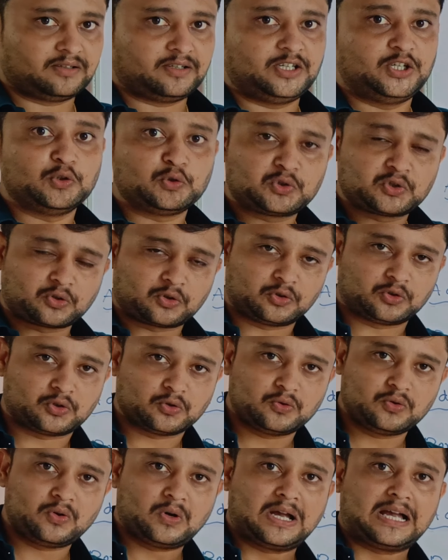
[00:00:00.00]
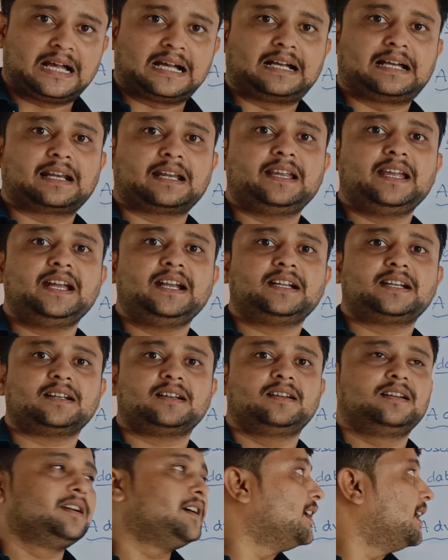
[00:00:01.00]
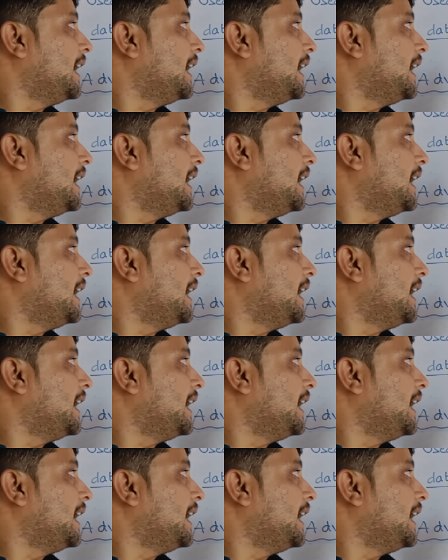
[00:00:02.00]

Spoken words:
used to create